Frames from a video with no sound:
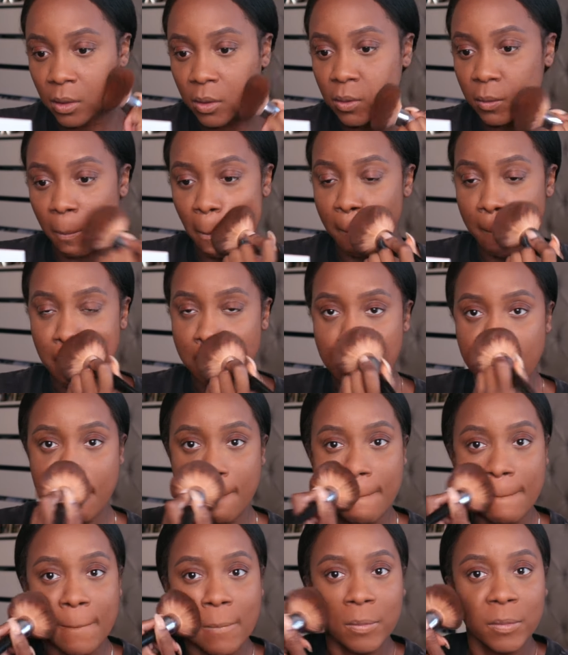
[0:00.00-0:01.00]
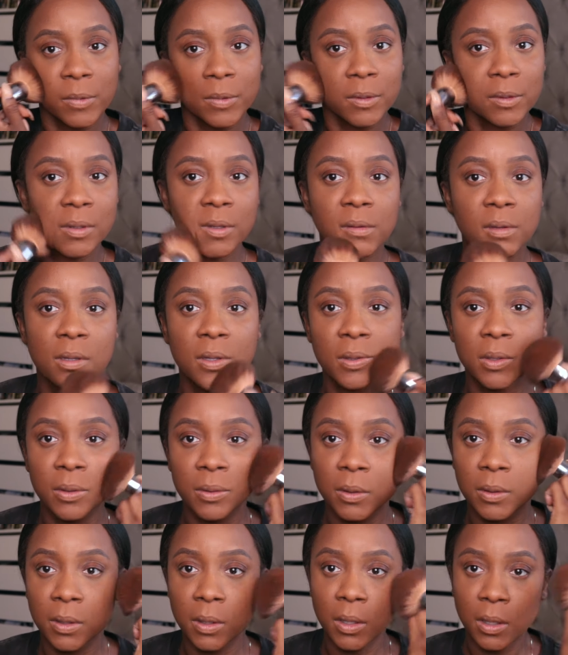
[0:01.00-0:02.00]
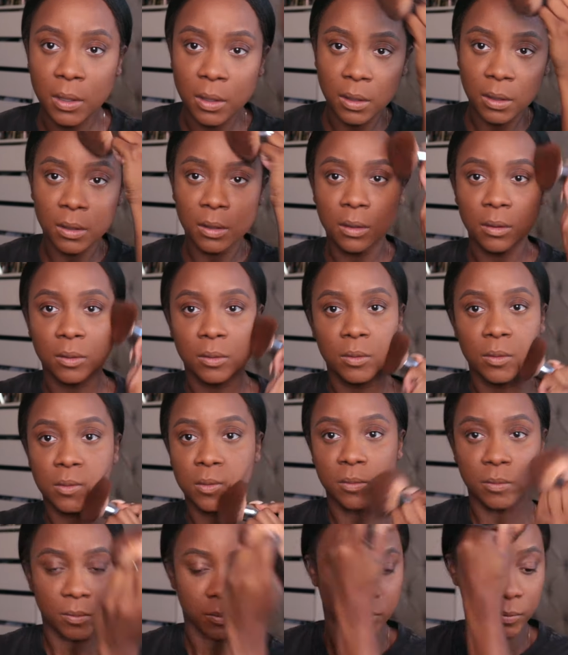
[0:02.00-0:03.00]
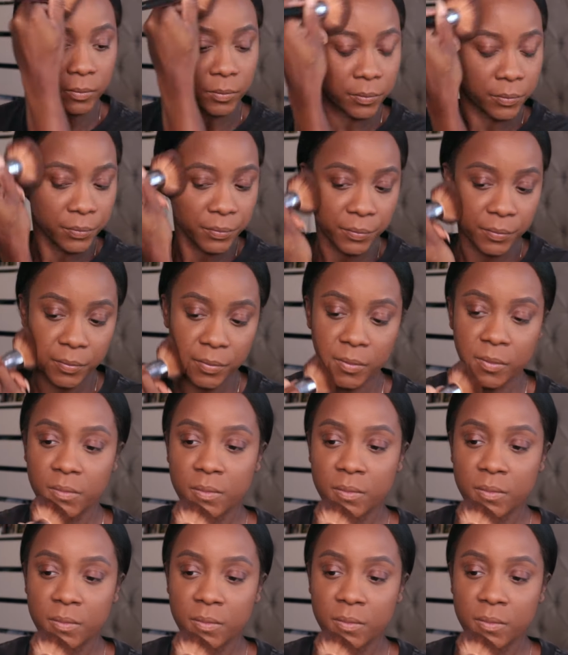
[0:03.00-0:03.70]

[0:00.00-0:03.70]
[no speech]